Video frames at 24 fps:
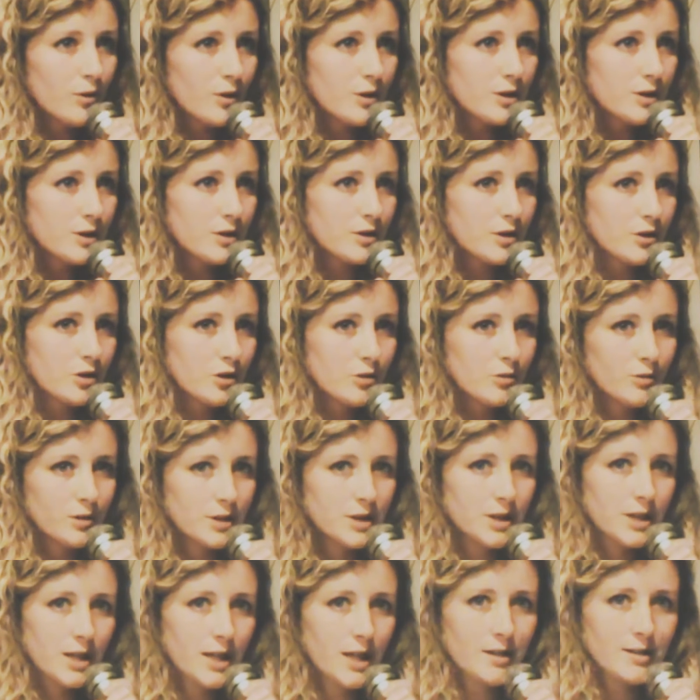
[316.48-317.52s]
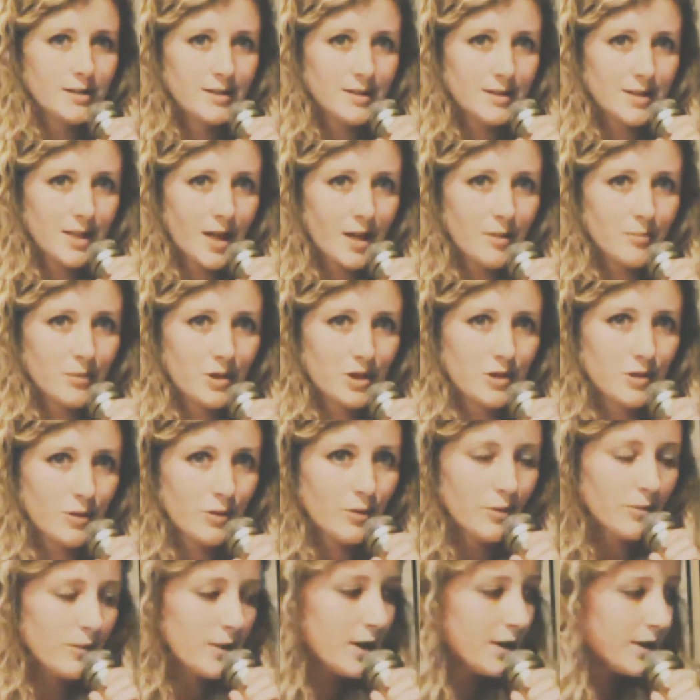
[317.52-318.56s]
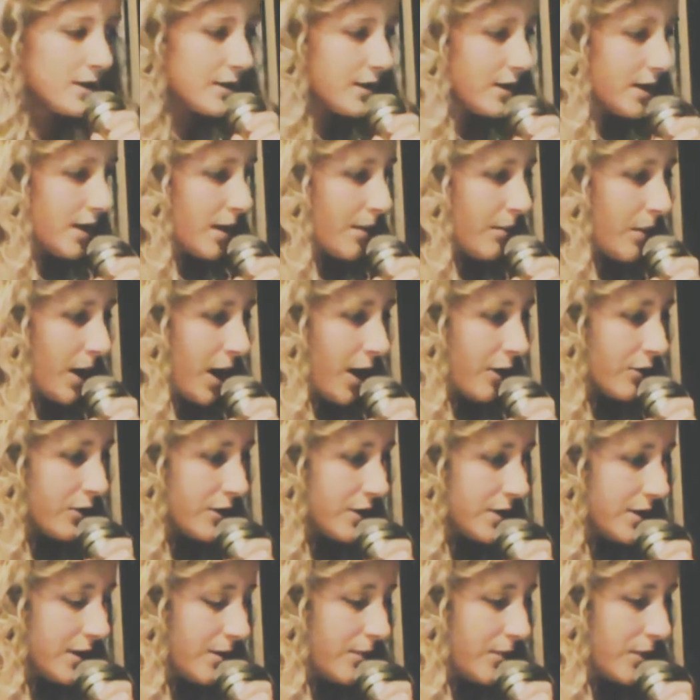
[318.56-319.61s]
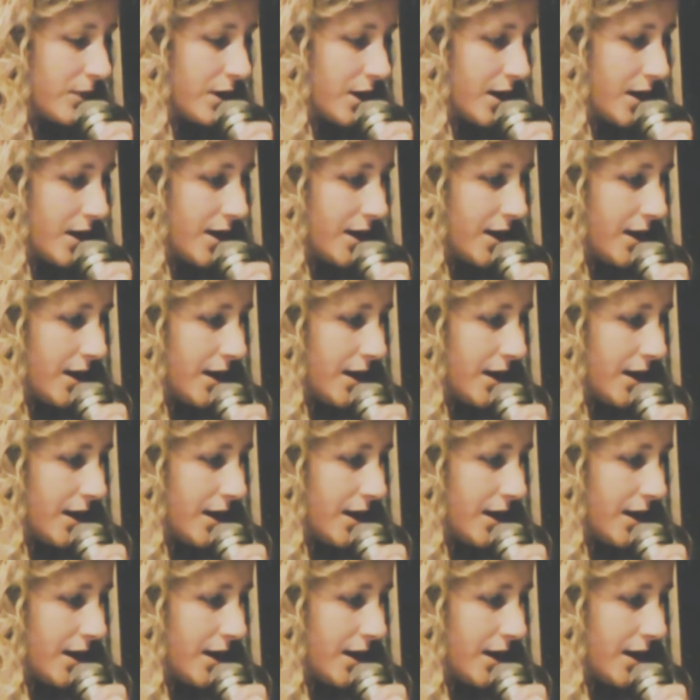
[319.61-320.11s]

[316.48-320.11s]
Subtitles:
was shooting at the time a documentary about him.